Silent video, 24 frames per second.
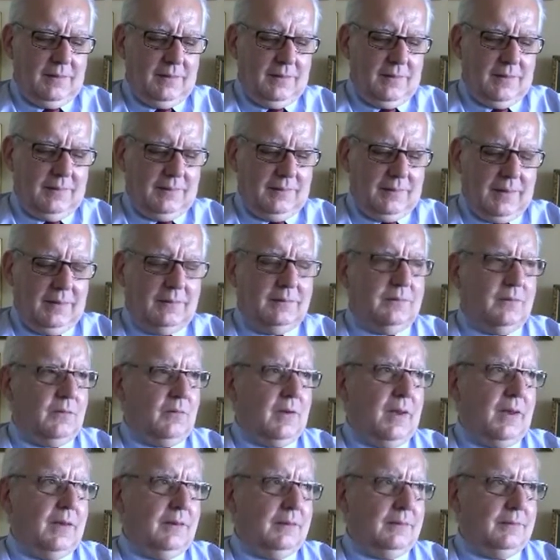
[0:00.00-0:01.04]
and Cathy
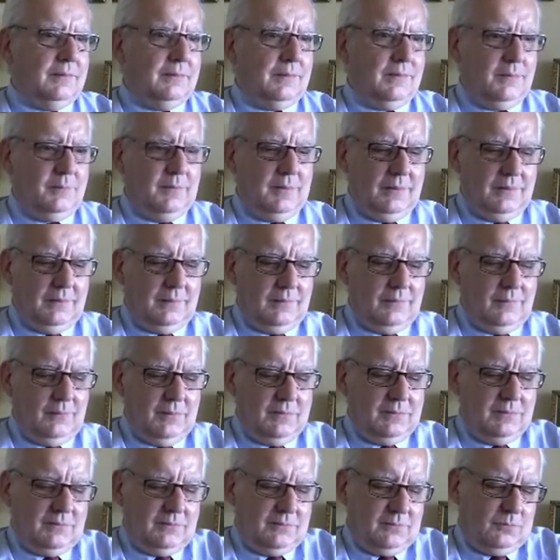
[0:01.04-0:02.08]
Rai, I mean,
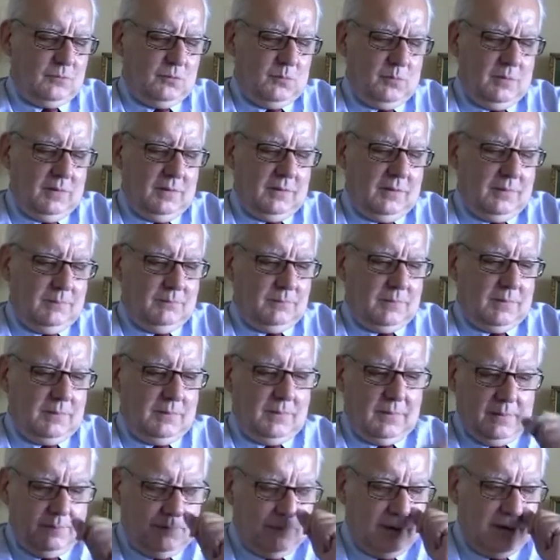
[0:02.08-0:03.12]
which to me
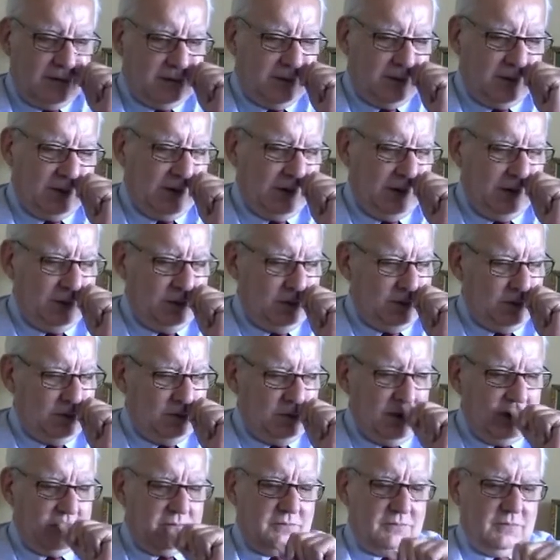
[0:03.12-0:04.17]
are the key
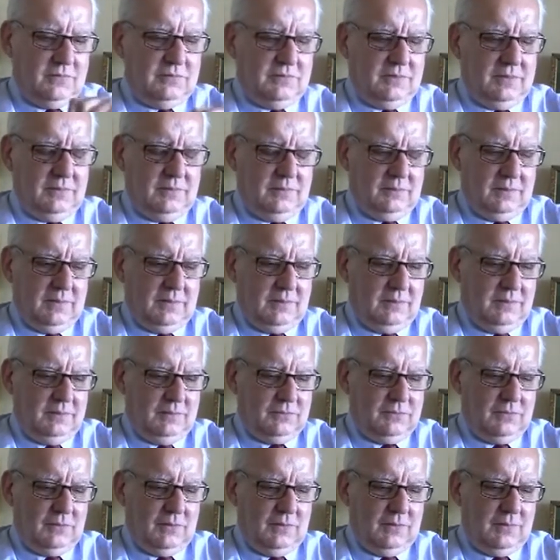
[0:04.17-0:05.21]
persons in the
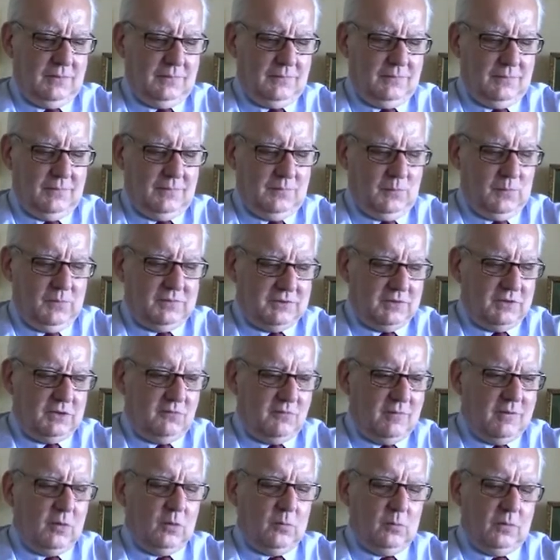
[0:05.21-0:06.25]
history, recent
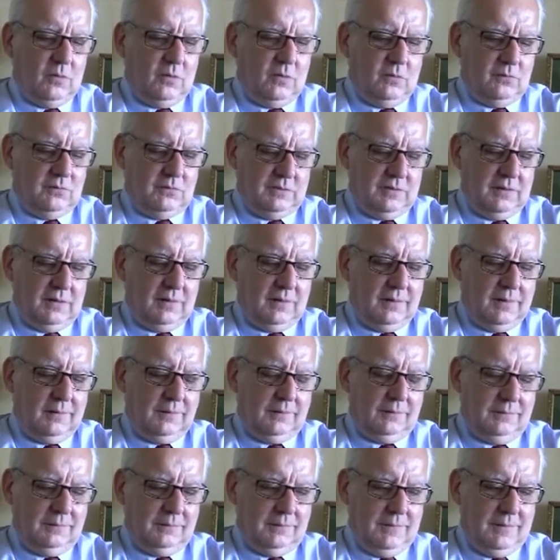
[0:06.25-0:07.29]
development of CLL.
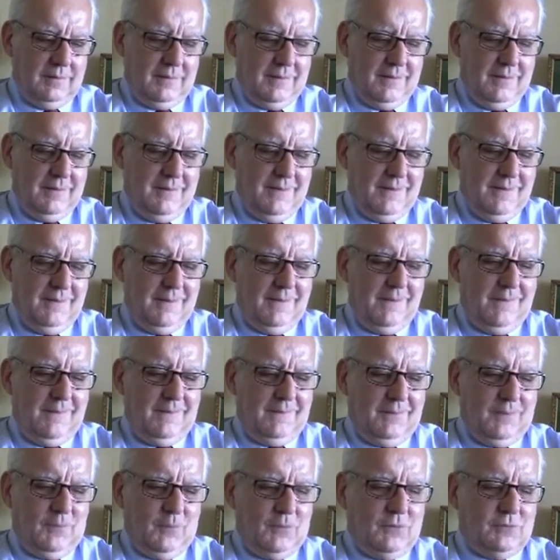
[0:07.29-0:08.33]

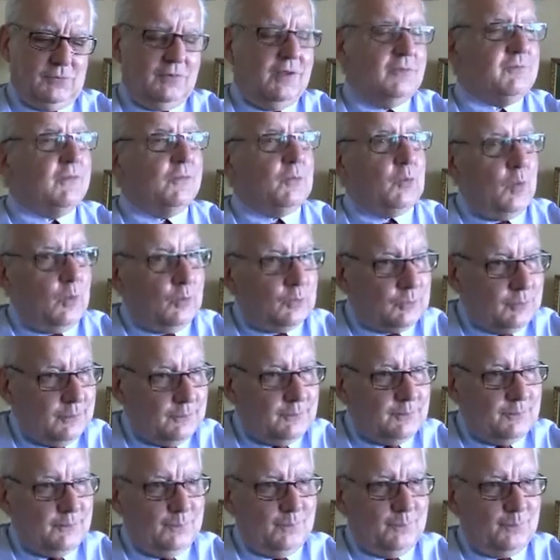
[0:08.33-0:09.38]
There was David
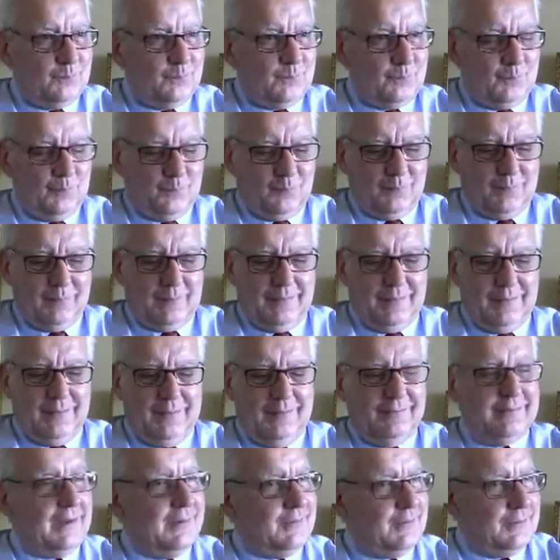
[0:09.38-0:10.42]
Galton,
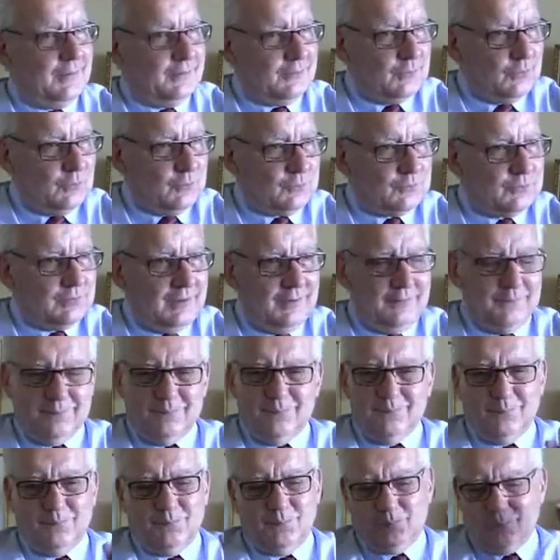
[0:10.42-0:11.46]
Daniel Katowski,
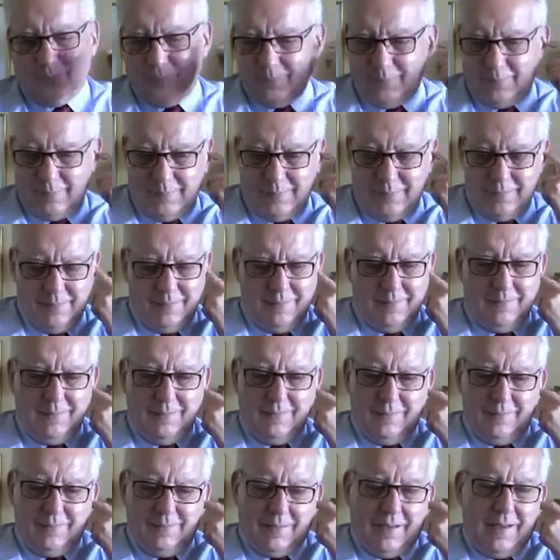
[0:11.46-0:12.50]

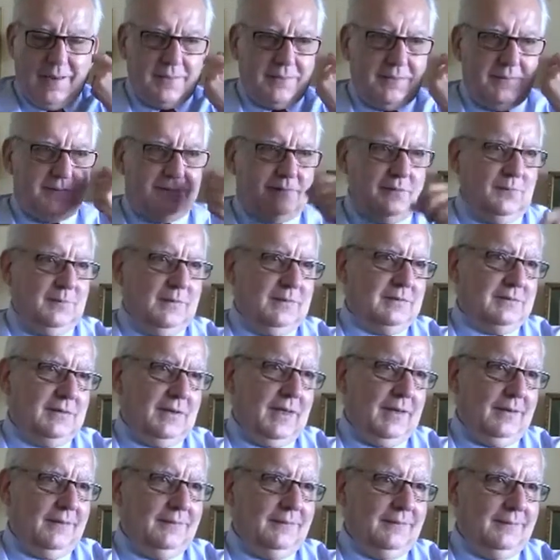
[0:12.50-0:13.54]
Arthur
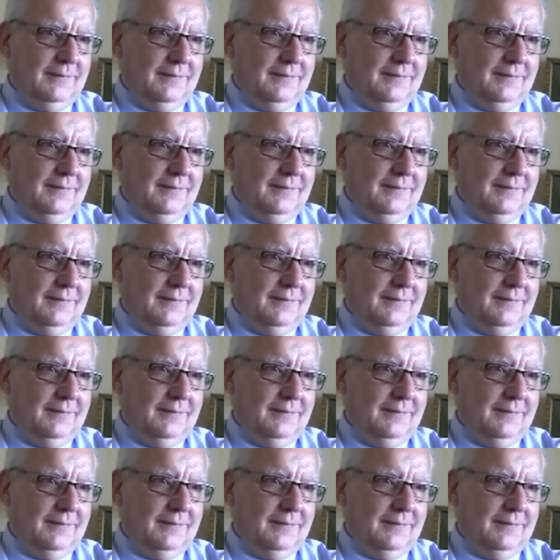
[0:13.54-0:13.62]
Savitsky.